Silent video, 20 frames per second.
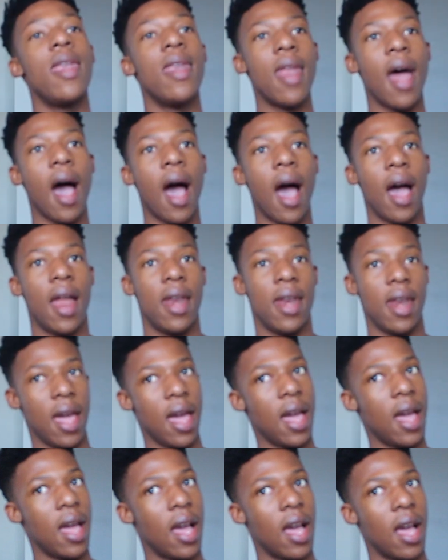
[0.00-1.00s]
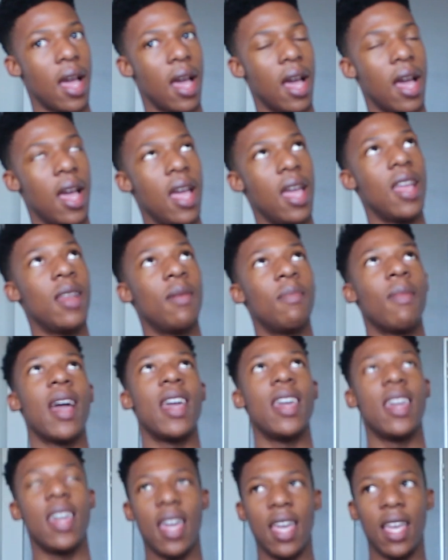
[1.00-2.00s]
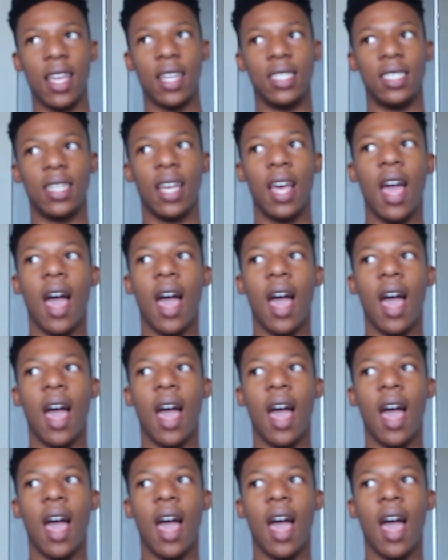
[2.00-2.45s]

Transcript: Nah, ne. In my head,